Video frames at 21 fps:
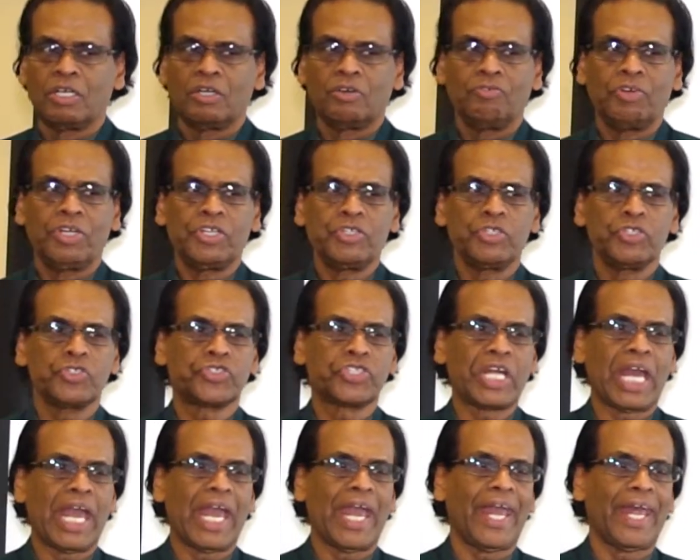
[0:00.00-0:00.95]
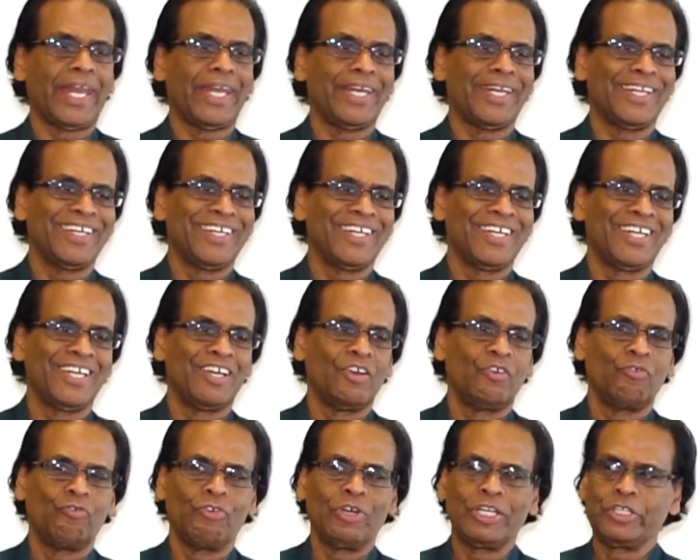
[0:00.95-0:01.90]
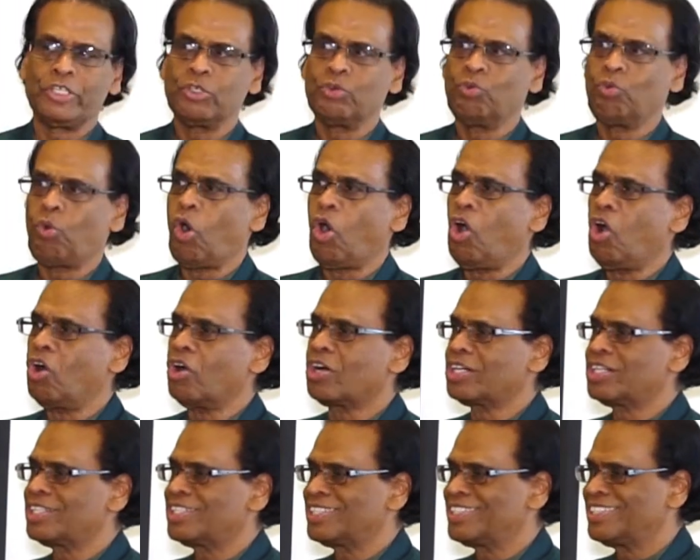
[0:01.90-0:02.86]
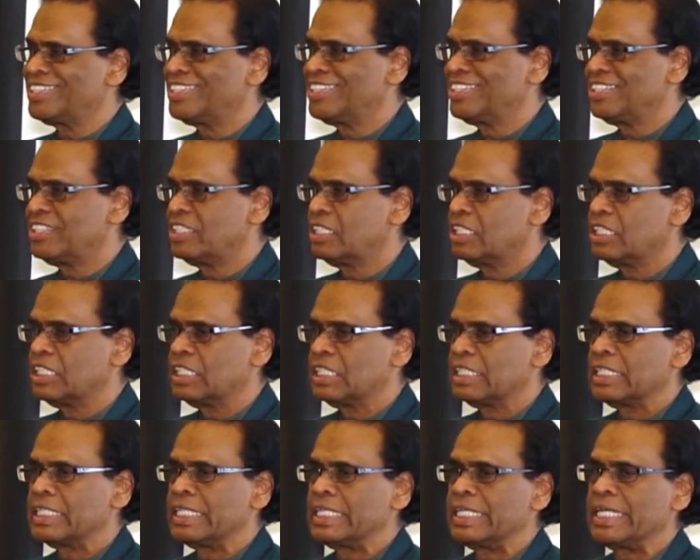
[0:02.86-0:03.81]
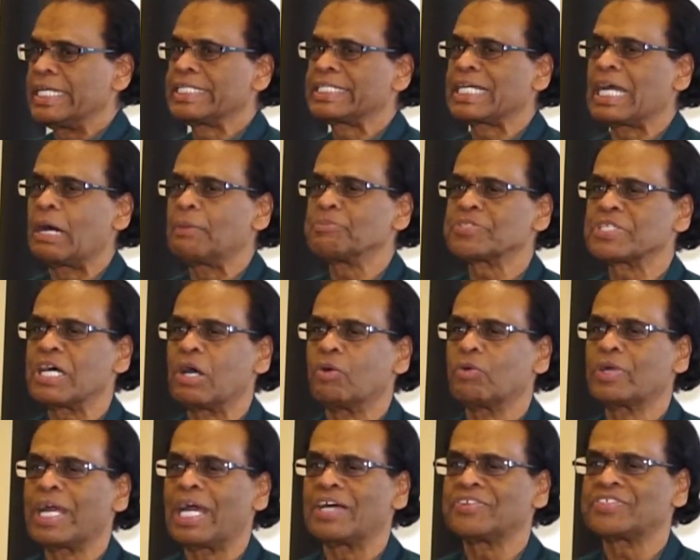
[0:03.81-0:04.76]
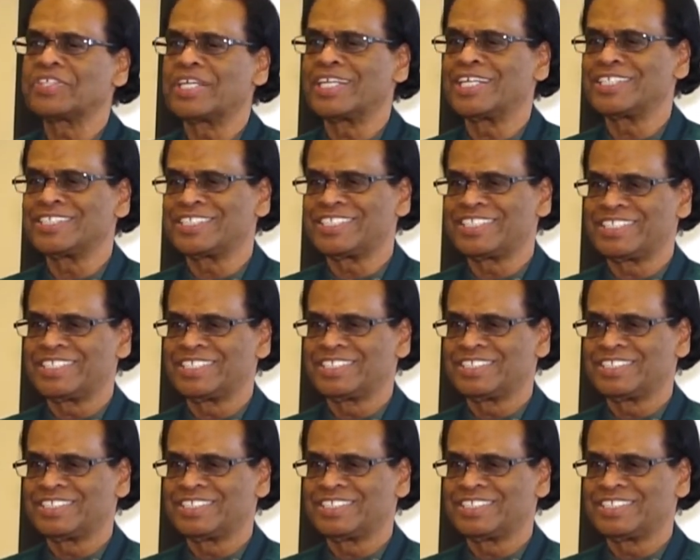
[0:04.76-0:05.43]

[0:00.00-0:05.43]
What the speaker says: when you stand, when you walk, it comes out as energy.